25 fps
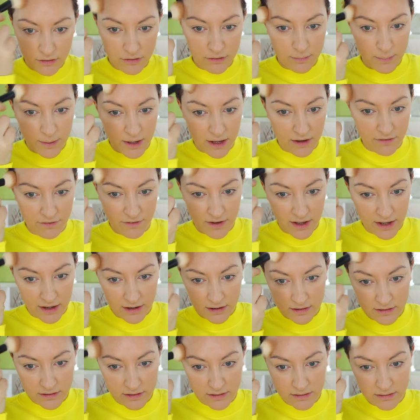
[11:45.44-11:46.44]
who's
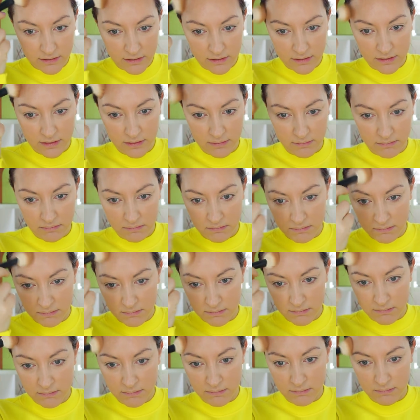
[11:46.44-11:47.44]
perfect.
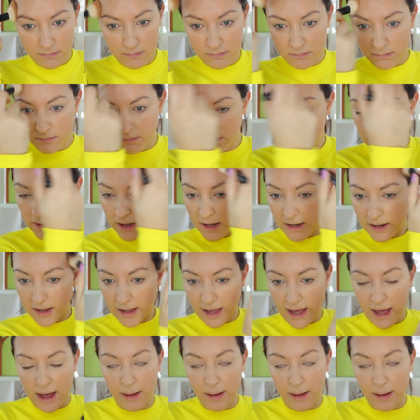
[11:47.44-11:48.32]
Like,